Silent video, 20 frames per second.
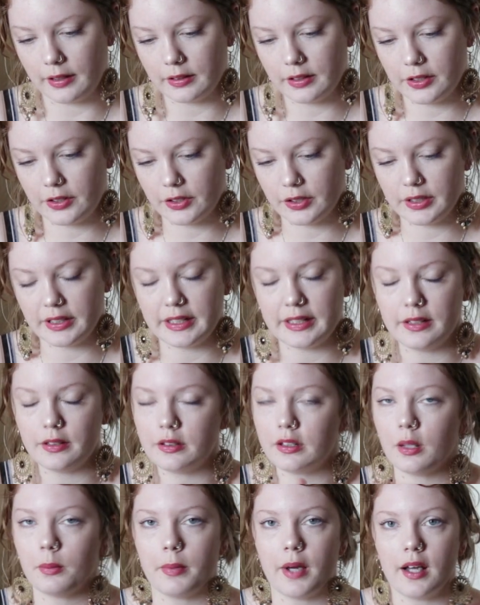Literally,
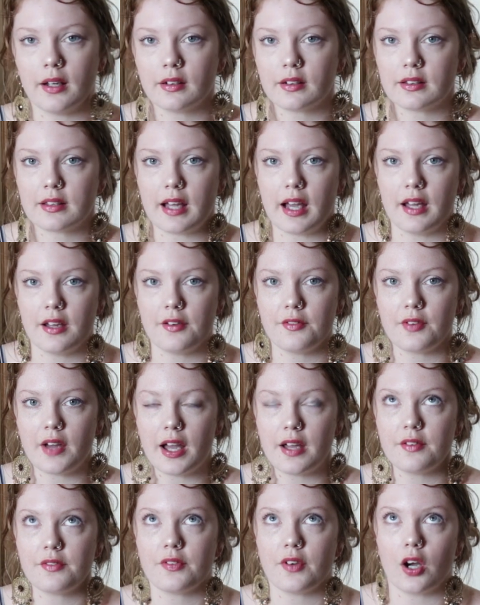the bugs,
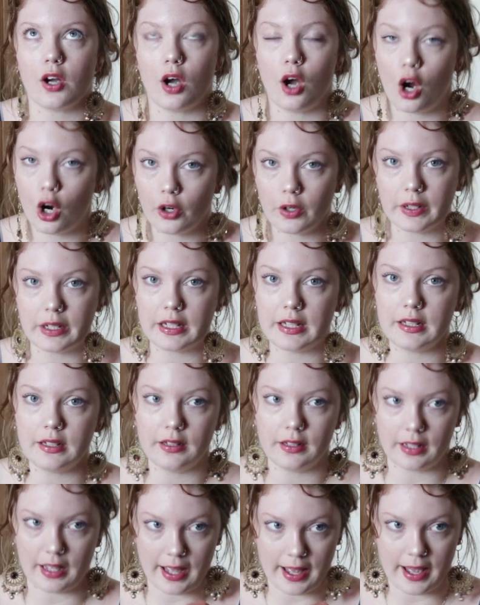I've
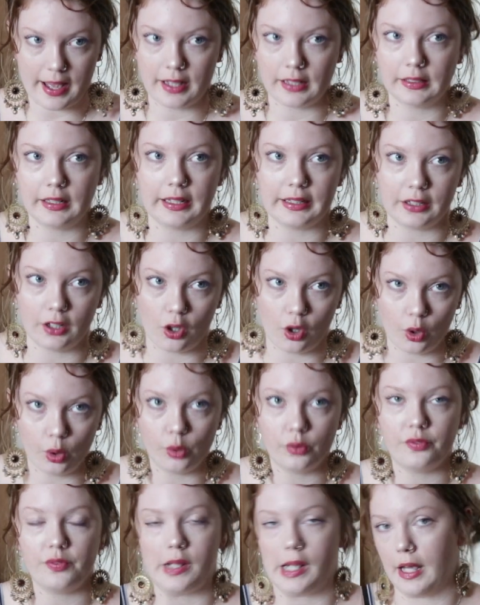already had like a
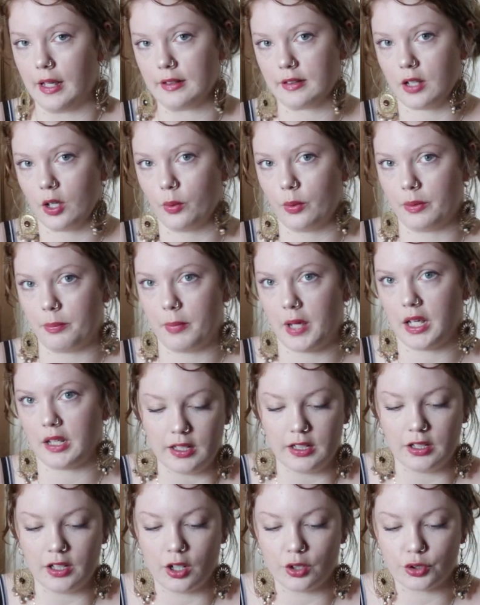whole fiasco with bugs.
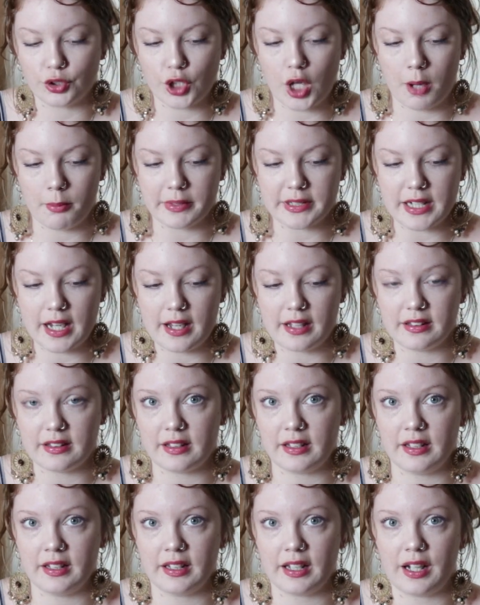You know,
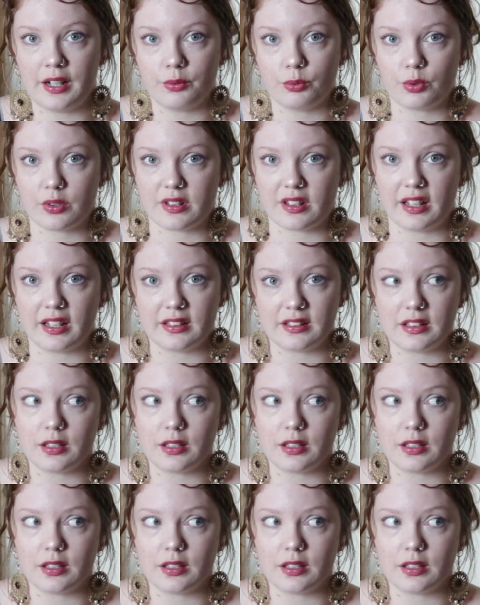traumatizing. I was like